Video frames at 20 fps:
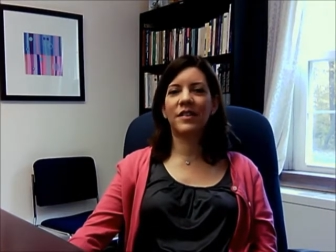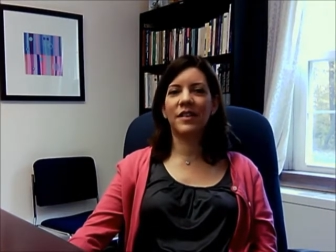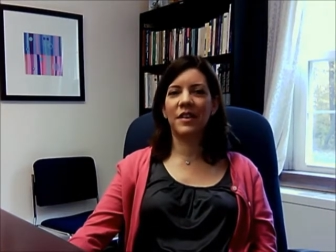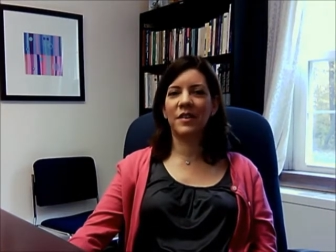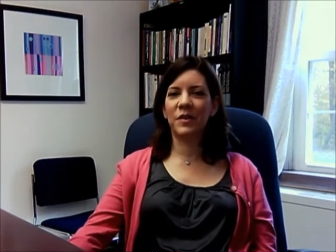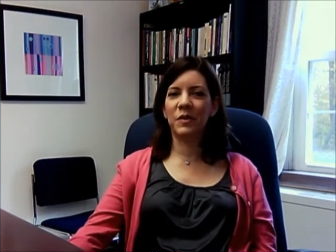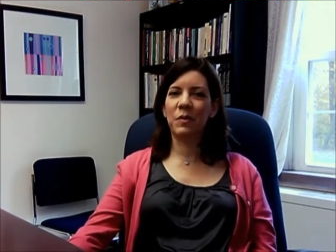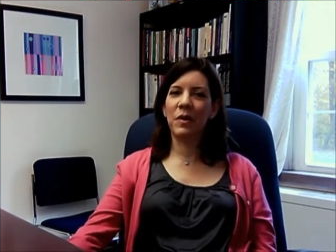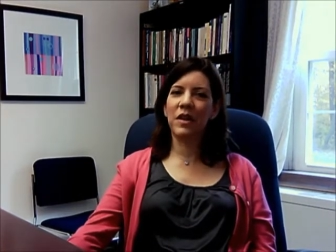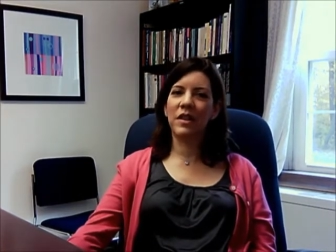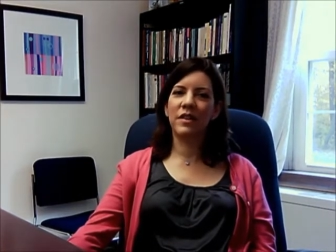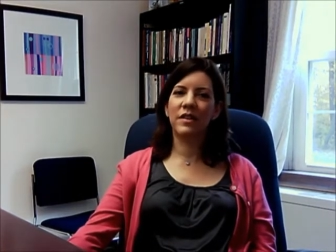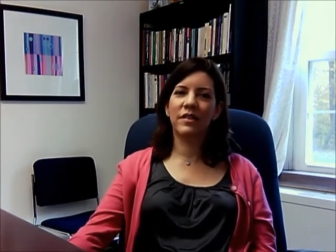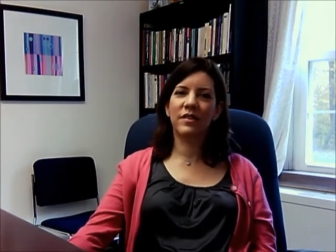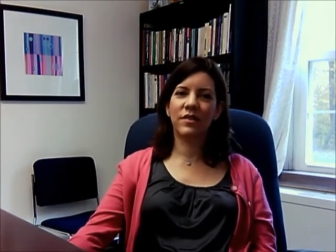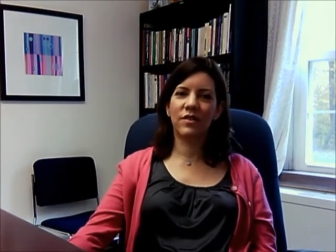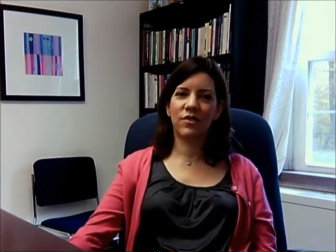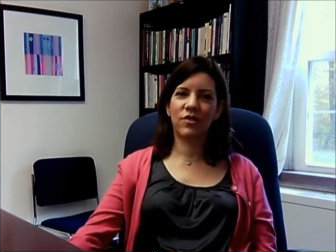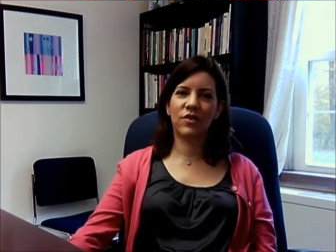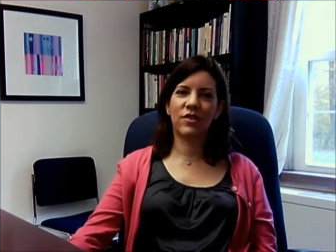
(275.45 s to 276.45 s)
as well
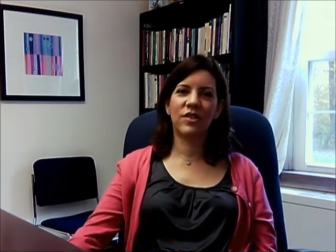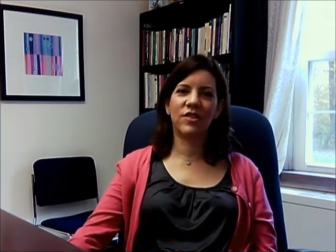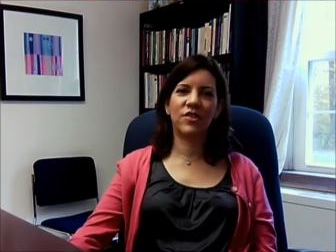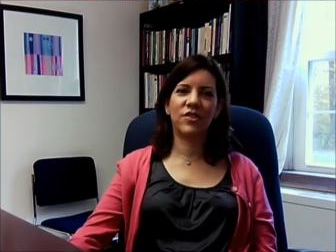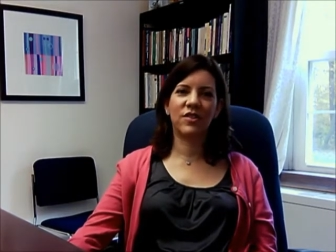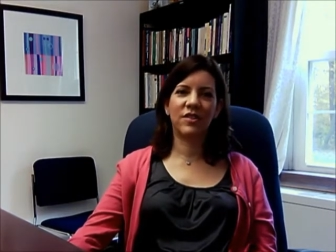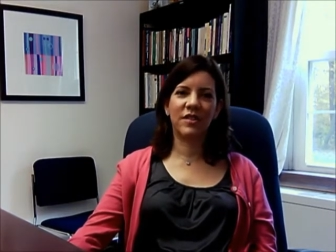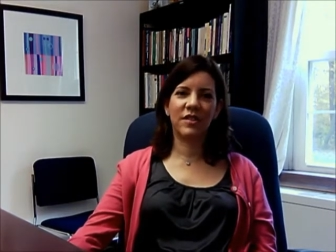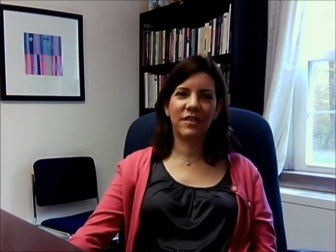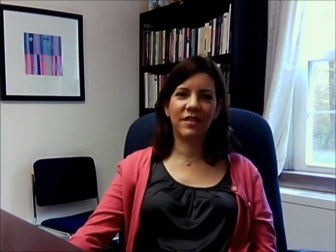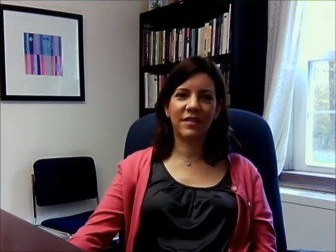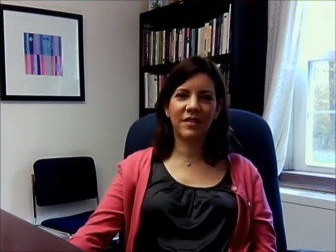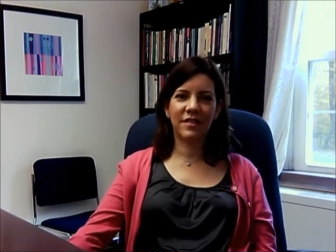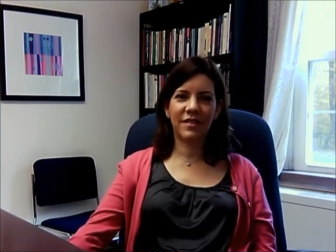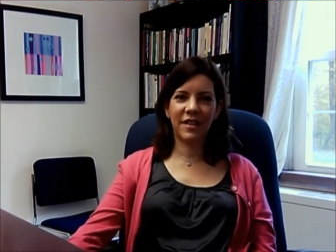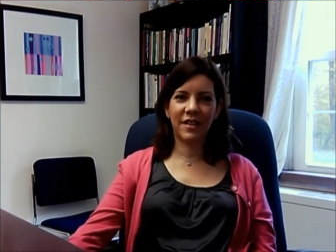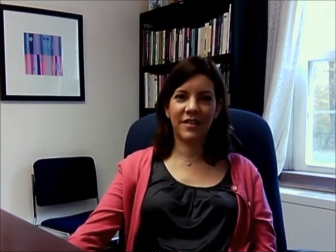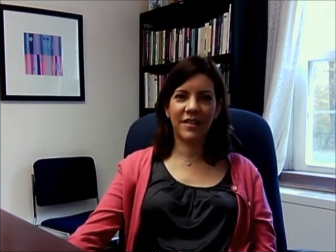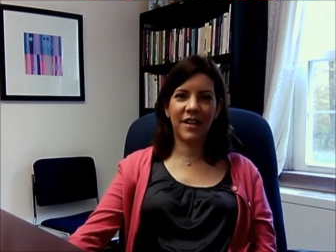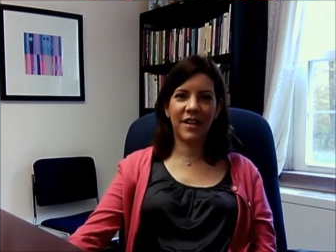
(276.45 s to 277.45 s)
as traditional
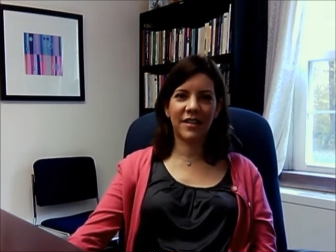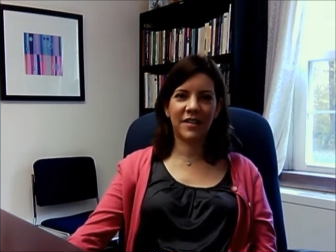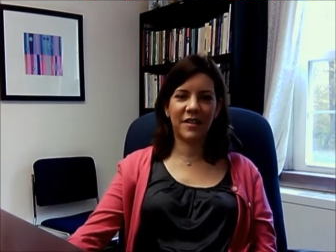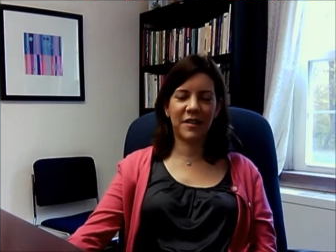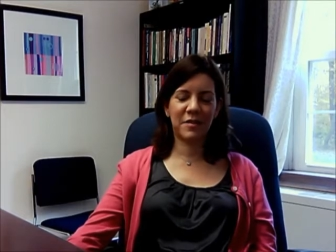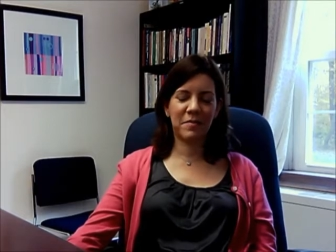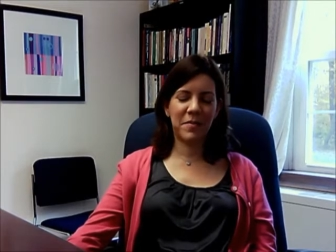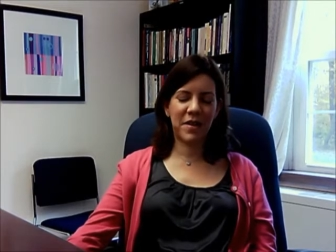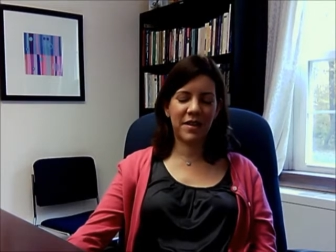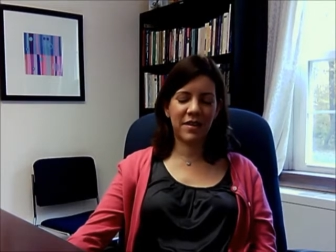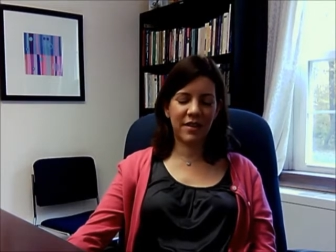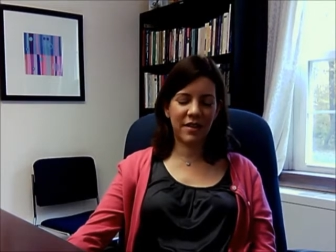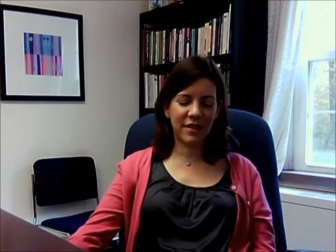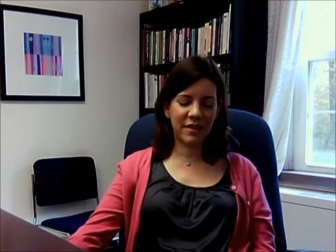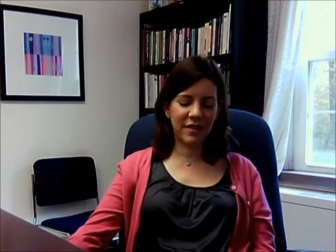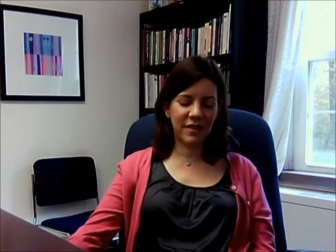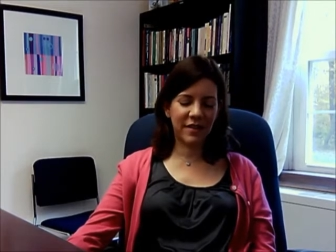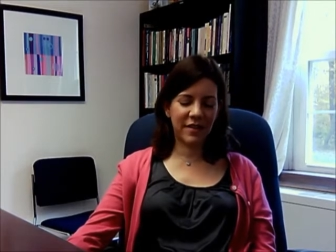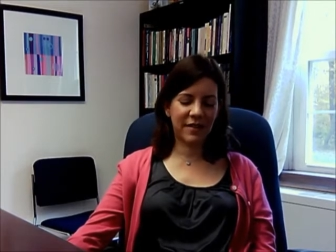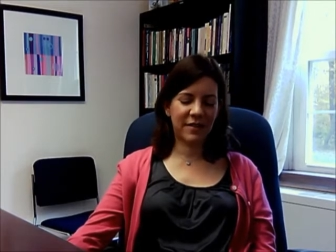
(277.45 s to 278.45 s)
didactic
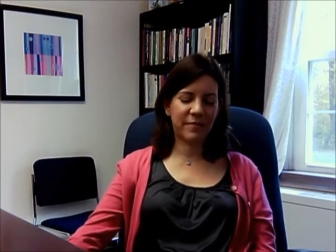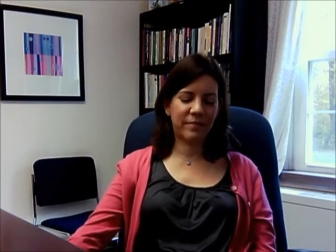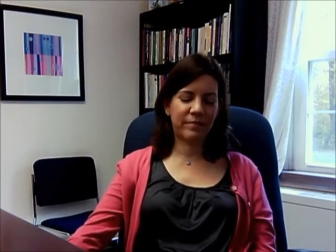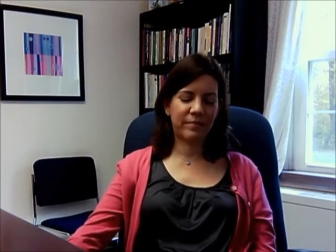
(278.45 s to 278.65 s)
methods.